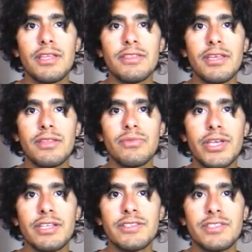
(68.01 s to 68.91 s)
Then we
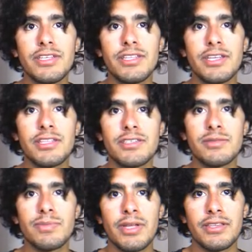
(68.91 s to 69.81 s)
can see that this
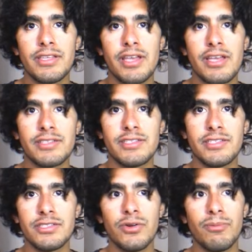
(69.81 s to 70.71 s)
display text
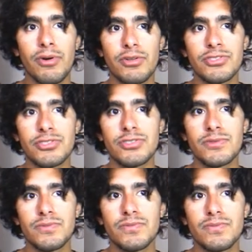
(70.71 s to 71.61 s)
is no posts.
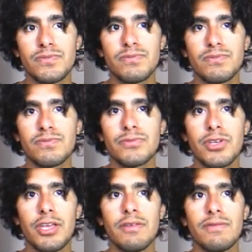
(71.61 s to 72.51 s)

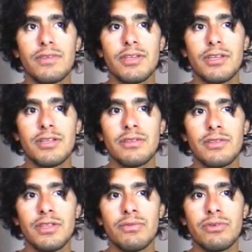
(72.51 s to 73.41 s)
Okay,
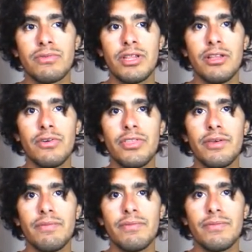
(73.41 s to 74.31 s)
and then when we load
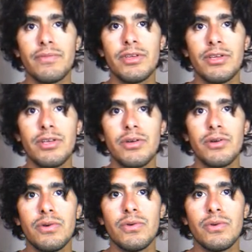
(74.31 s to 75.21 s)
them,
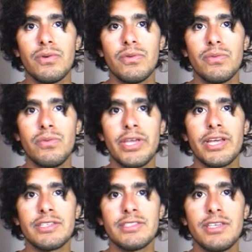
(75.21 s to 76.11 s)
we
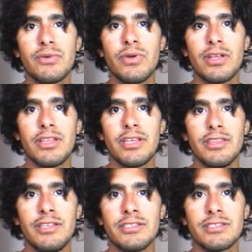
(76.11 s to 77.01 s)
can see quickly
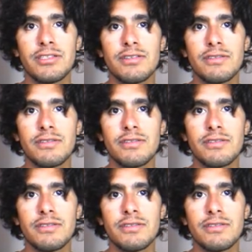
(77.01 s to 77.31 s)
this